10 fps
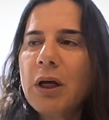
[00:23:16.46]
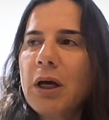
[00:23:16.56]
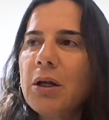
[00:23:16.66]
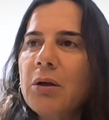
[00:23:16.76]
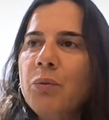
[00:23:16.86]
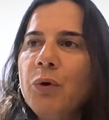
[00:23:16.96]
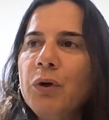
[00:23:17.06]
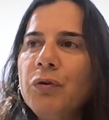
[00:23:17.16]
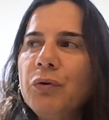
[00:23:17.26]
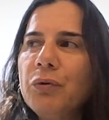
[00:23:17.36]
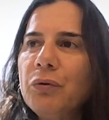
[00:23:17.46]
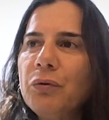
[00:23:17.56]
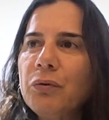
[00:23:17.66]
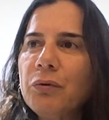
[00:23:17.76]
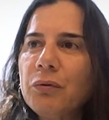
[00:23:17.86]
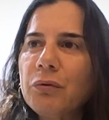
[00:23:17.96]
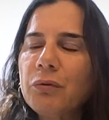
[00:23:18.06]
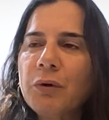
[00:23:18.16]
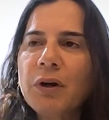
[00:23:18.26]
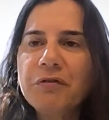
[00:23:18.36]
And we
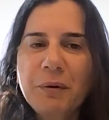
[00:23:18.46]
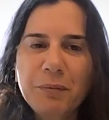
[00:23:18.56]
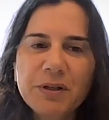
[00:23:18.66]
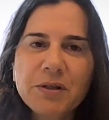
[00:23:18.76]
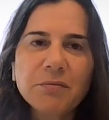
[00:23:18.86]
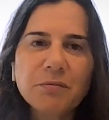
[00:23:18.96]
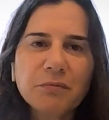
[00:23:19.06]
are fabless.